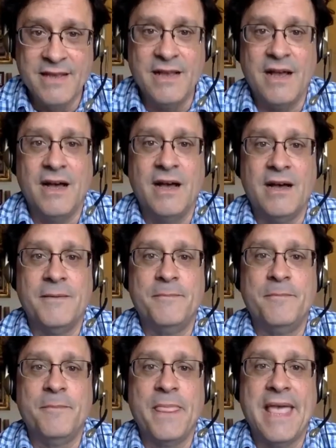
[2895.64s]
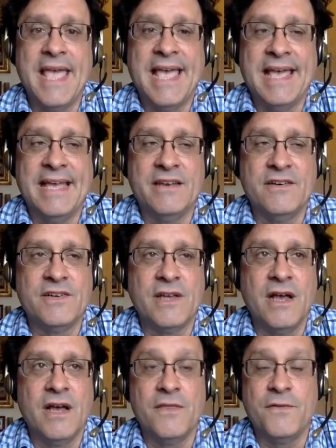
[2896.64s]
Um, and
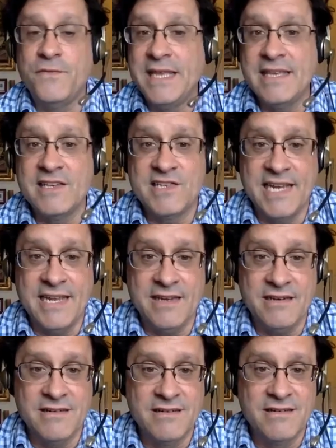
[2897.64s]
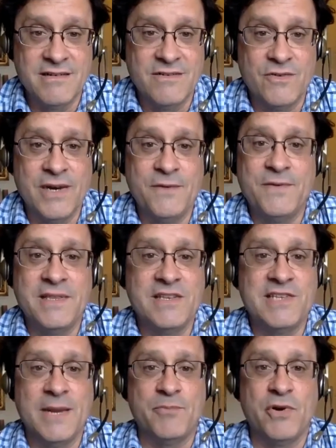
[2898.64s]
uh, feeling state, right? Feeling
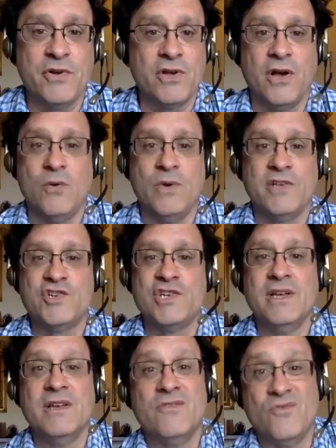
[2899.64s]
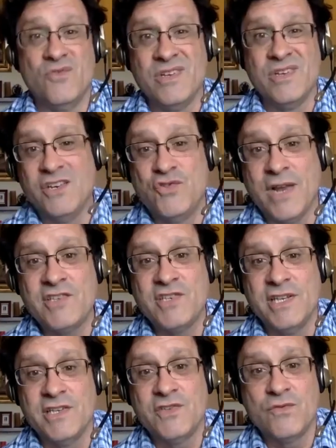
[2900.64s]
state protocol, which really
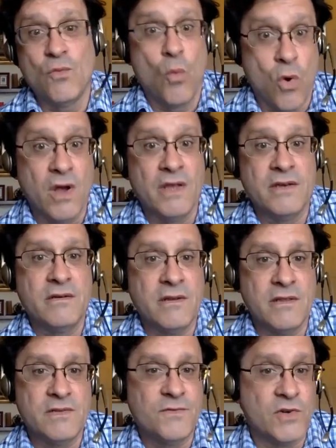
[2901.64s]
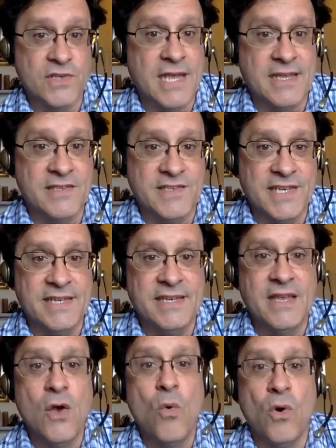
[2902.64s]
addresses one, as far as I can see,
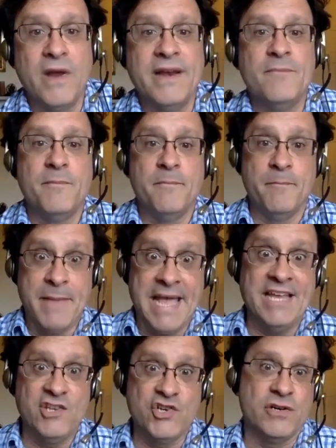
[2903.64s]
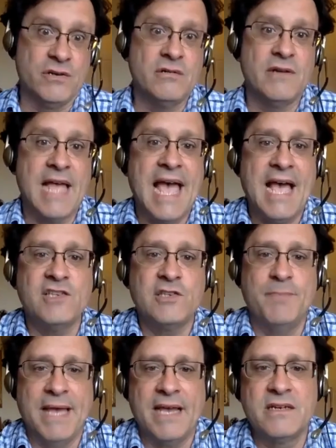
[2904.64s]
one major
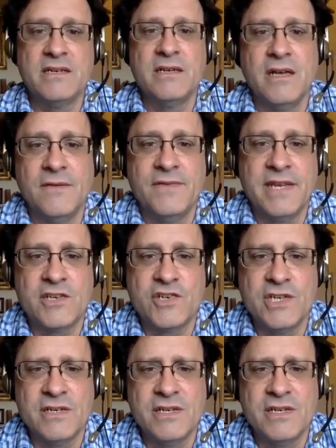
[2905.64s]
aspect of addiction.